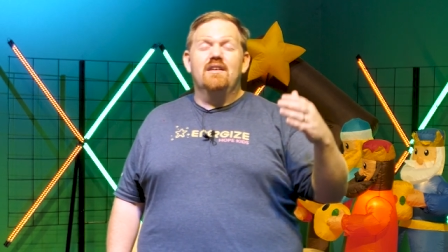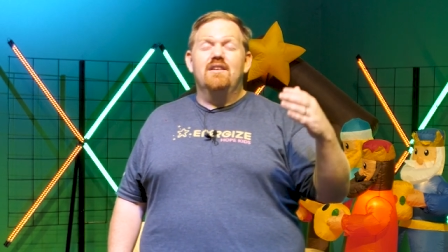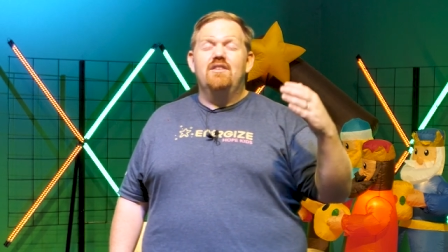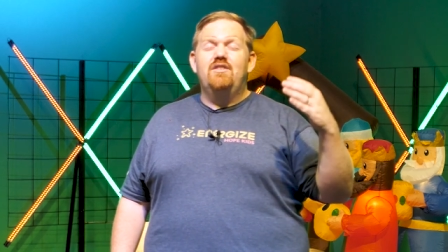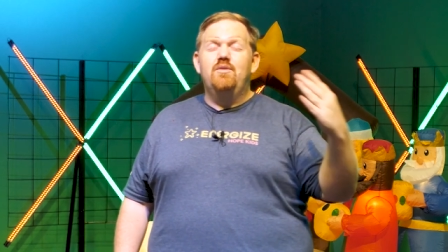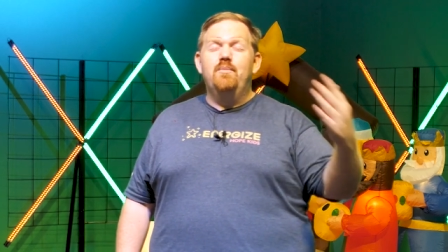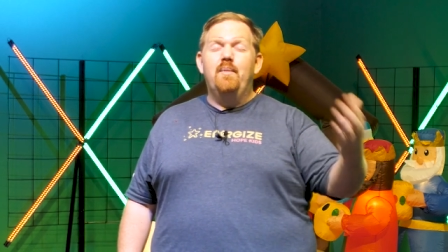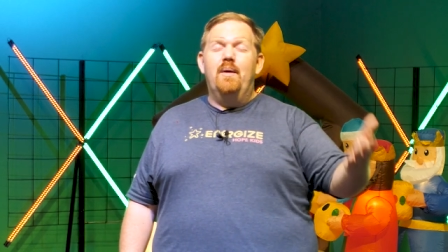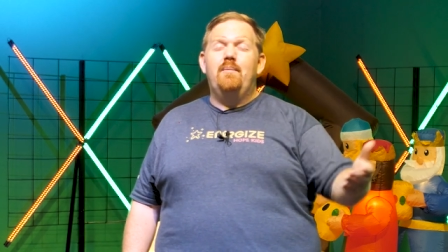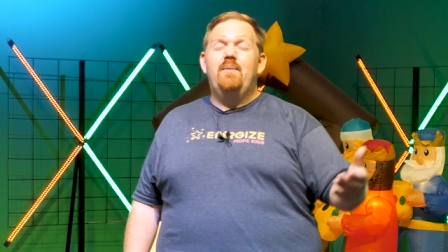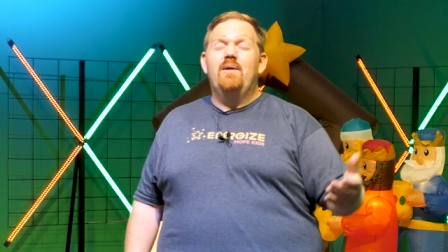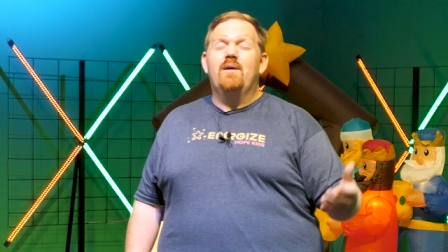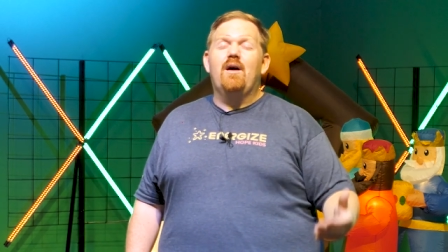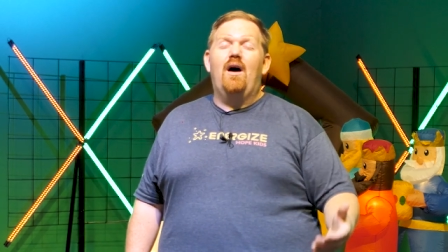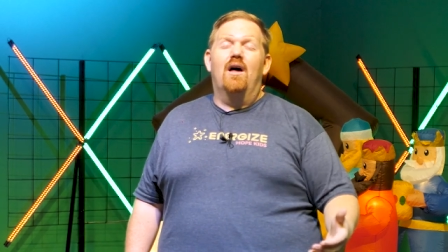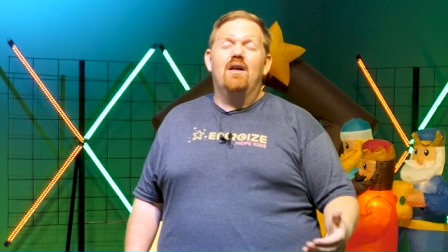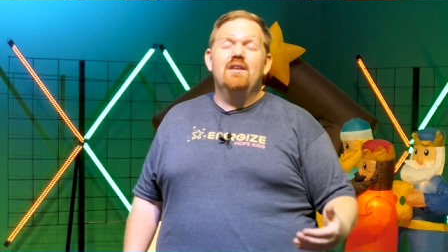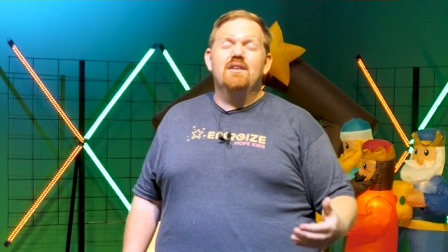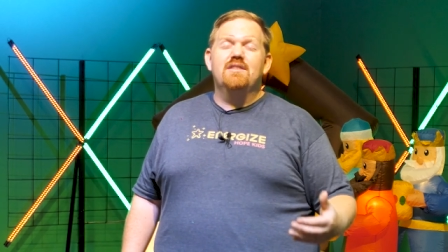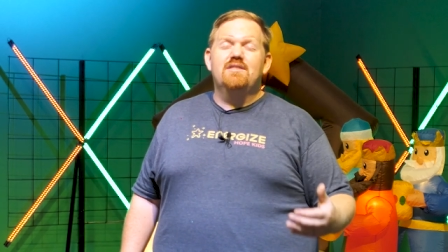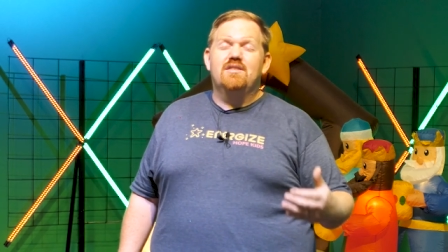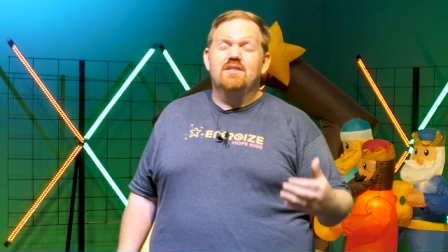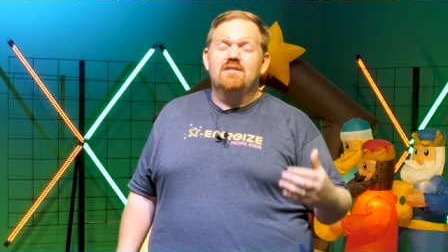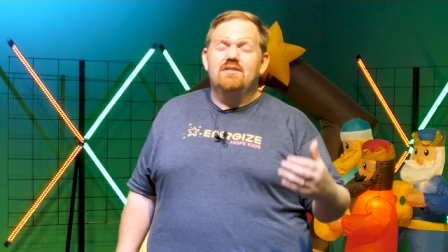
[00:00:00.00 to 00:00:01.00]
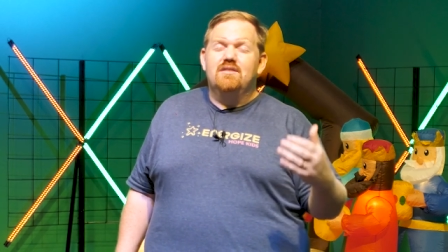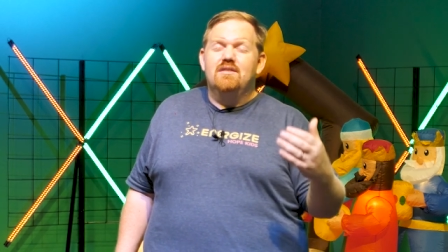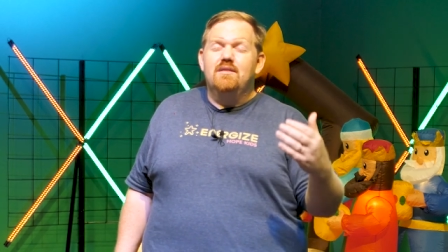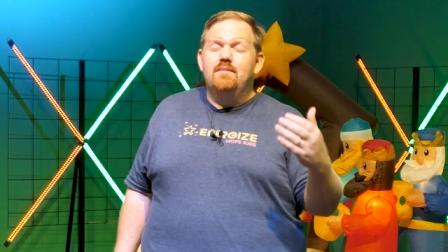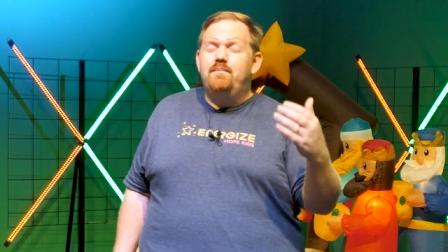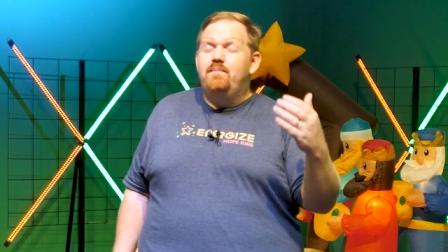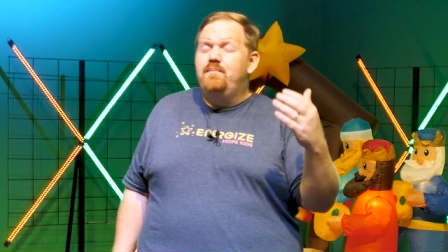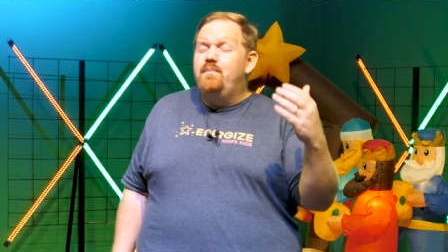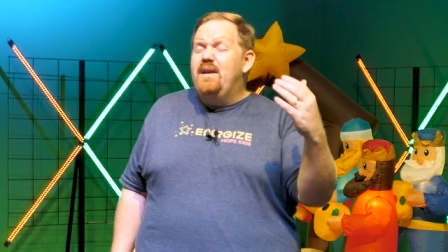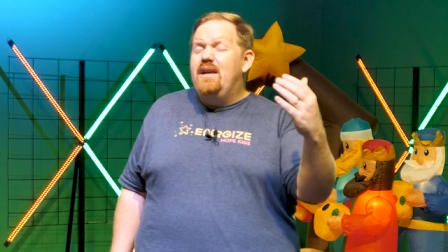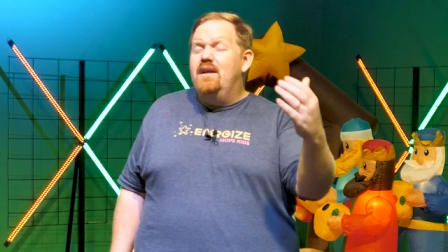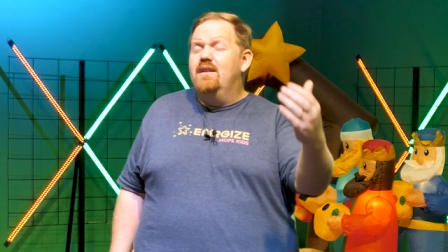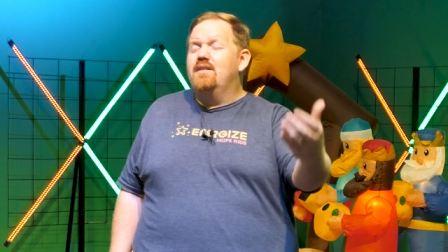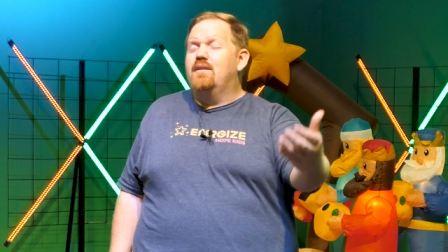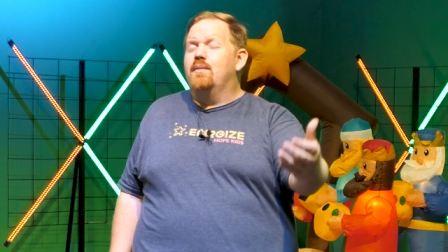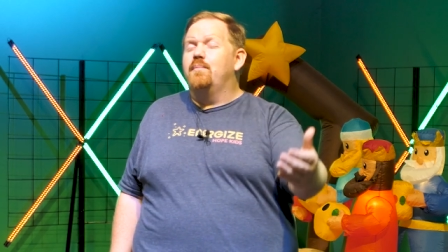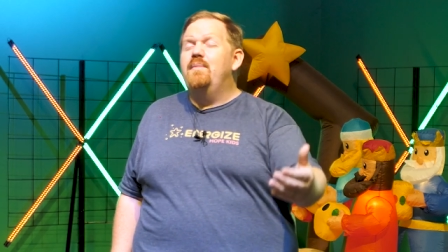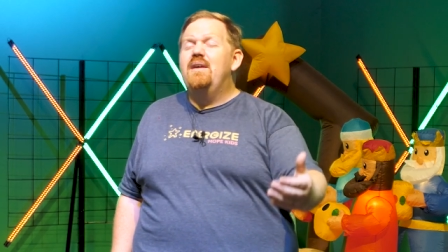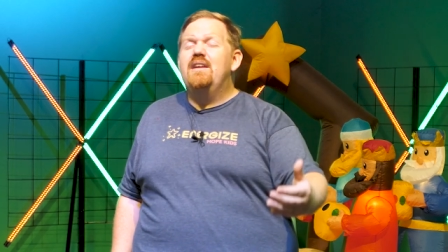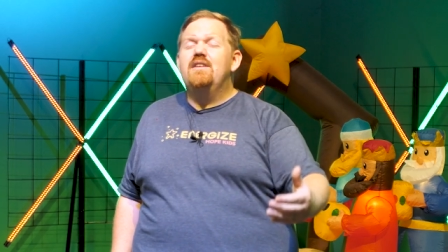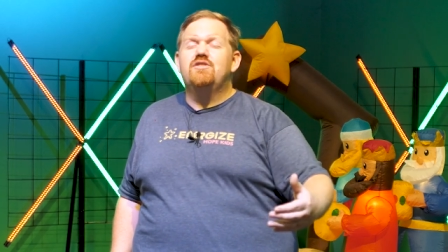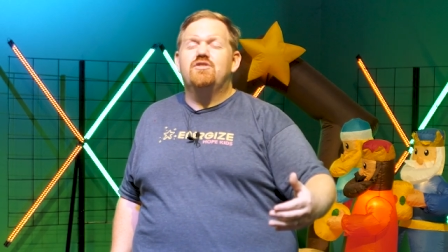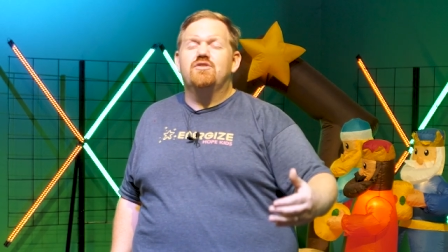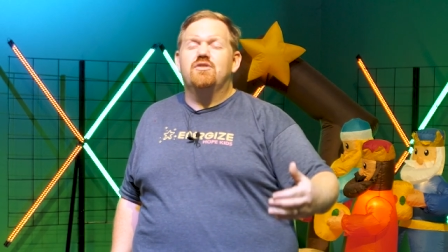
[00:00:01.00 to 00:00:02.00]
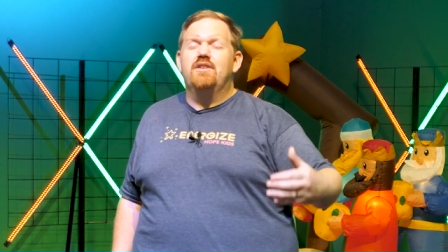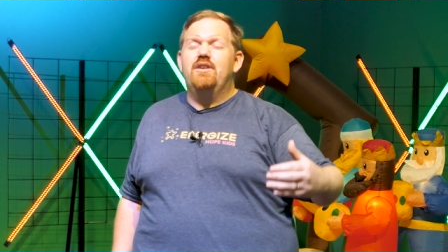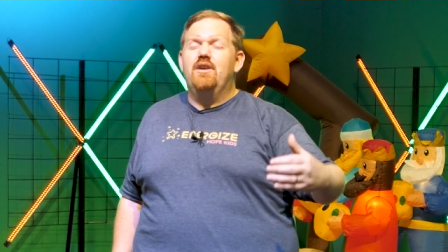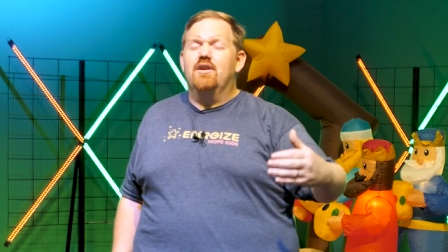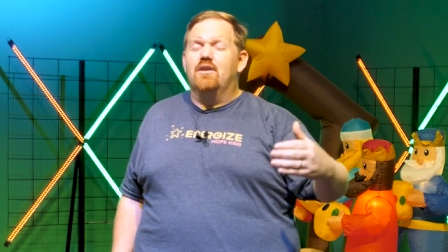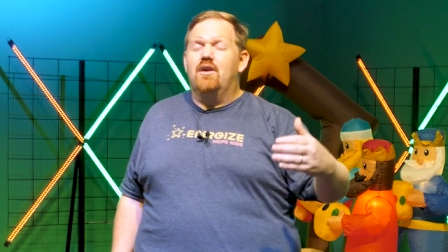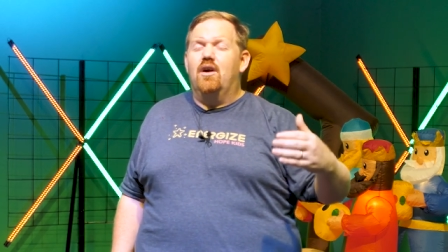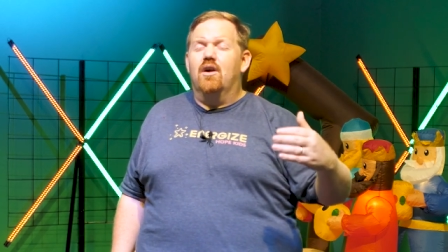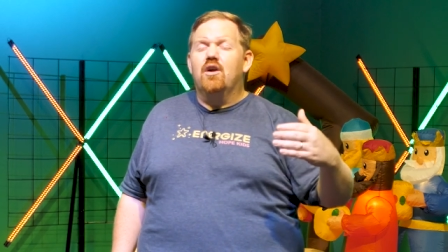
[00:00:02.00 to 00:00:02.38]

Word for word: you may be calling to be in the ministry or,